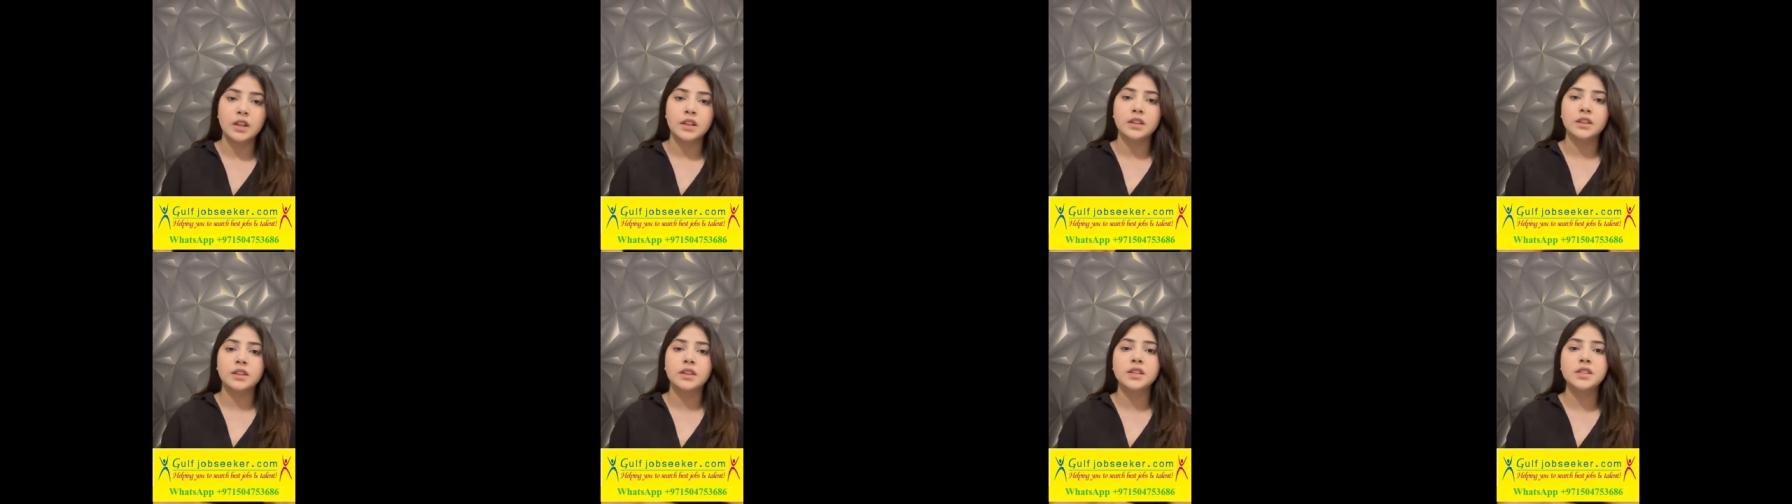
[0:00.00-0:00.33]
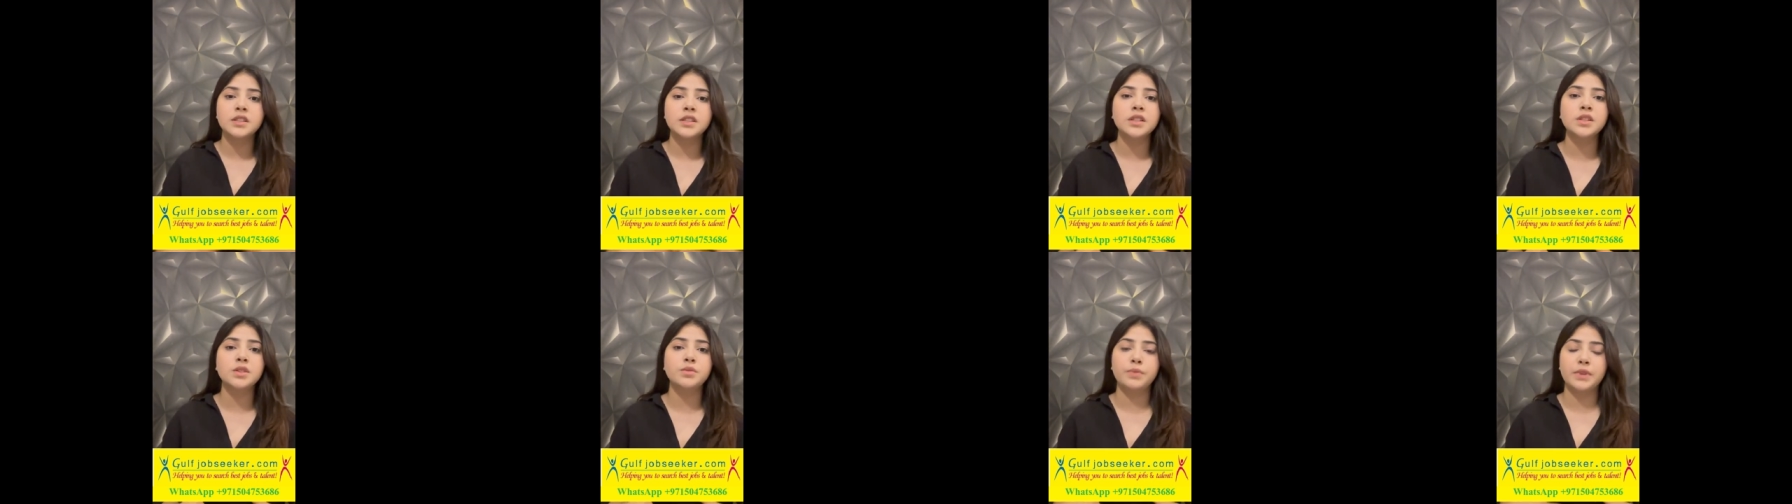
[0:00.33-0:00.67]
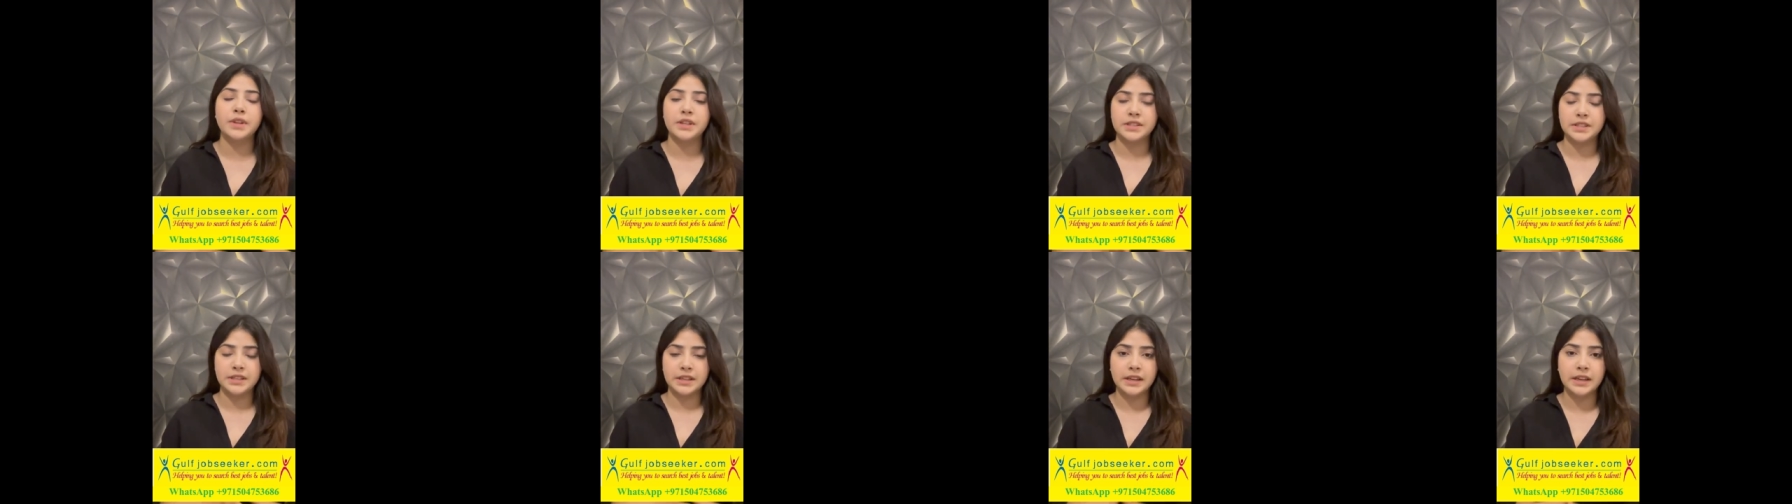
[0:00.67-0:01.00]
This is
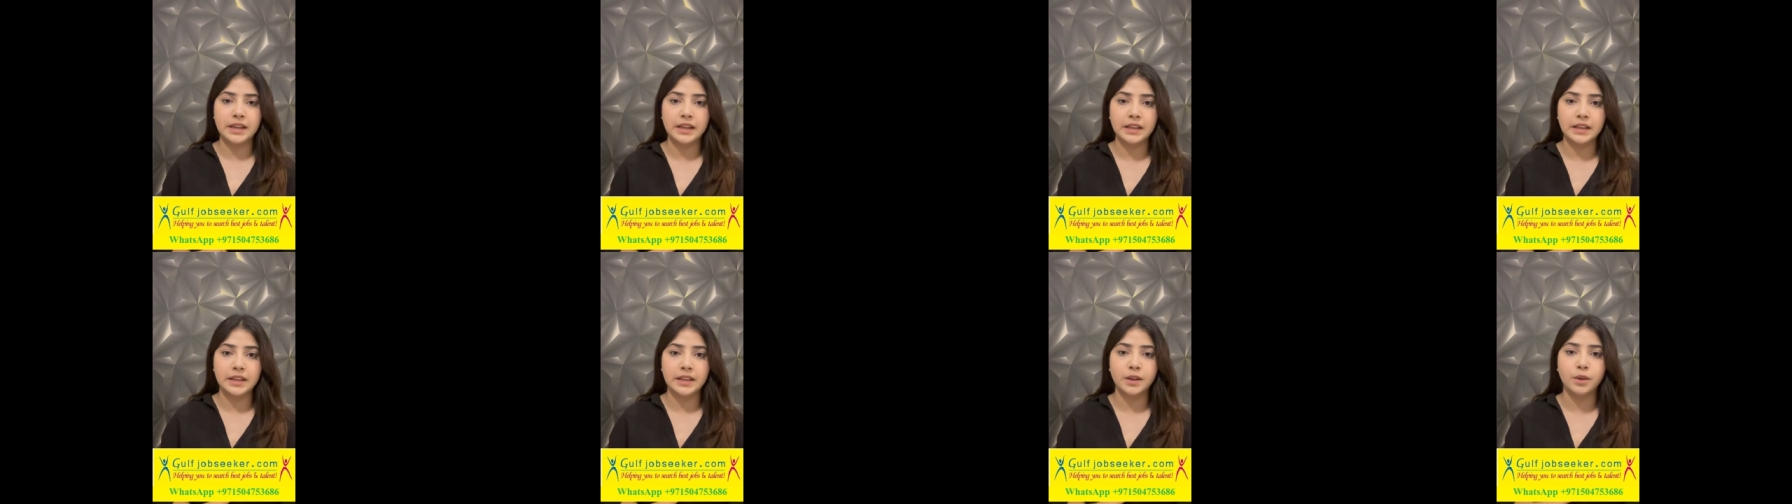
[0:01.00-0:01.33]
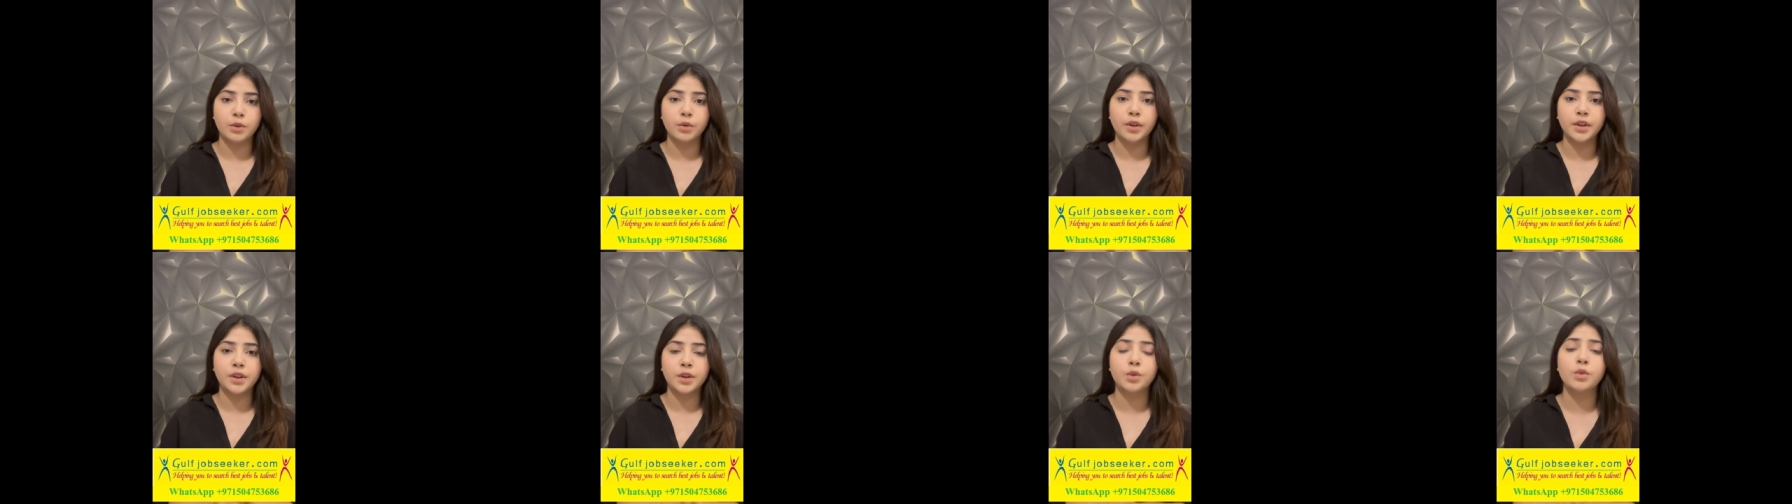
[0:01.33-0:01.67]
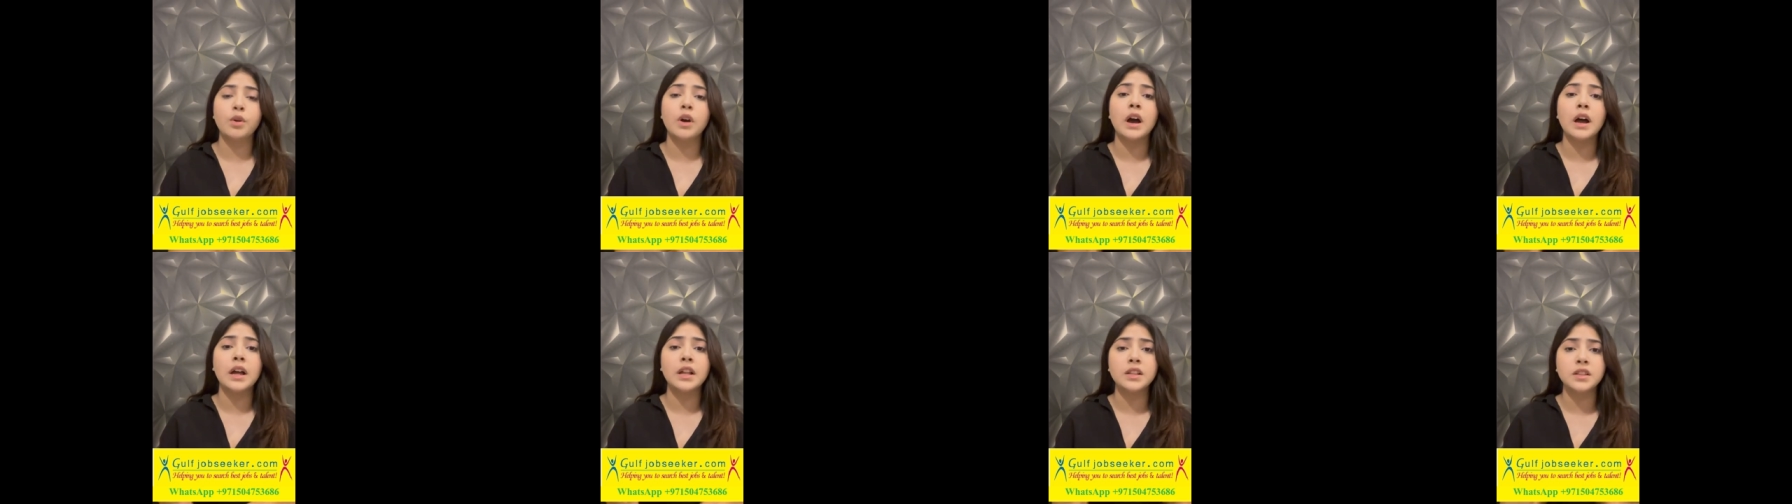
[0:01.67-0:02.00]
basically going to
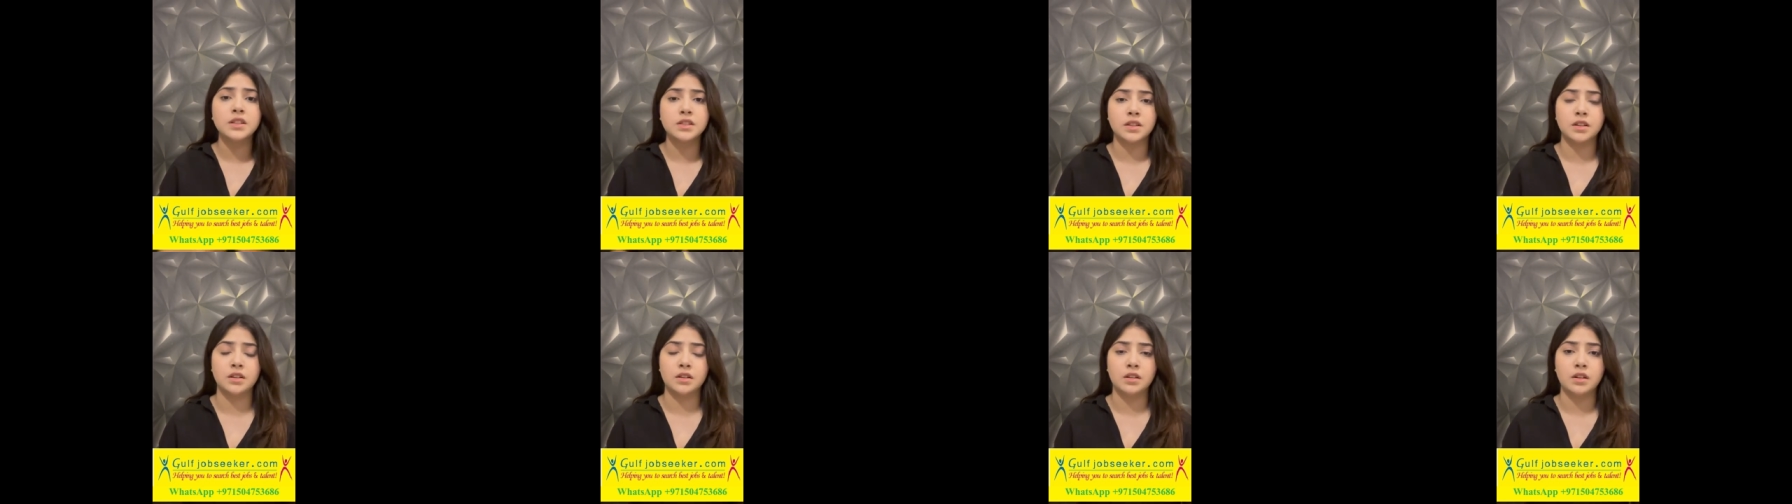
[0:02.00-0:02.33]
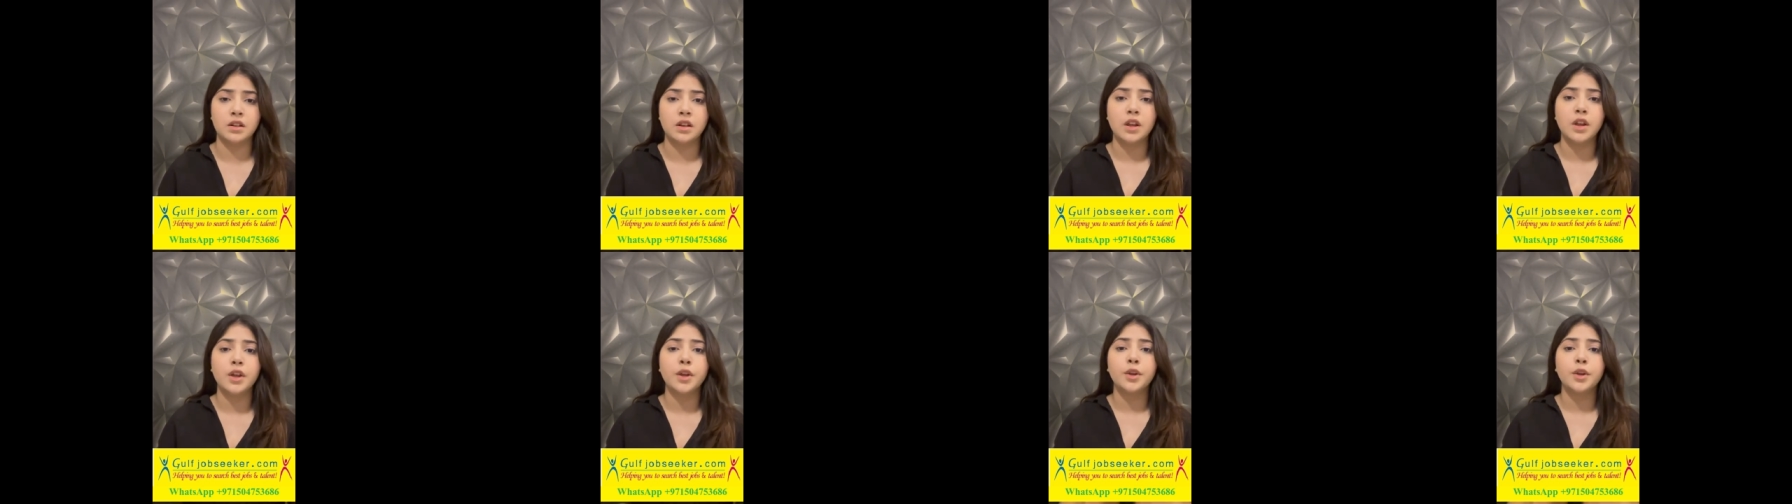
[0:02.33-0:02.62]
answer